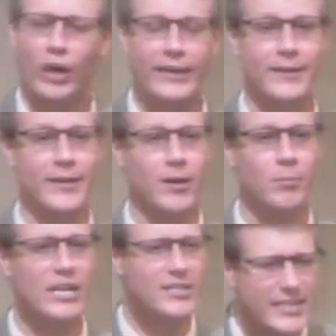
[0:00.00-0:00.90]
him
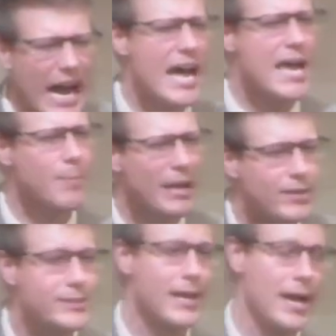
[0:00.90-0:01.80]
time and
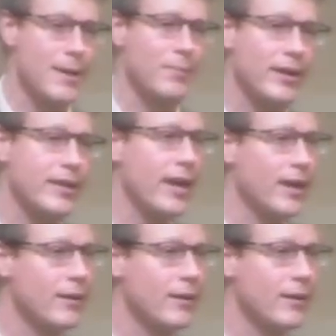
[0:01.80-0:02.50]
time again.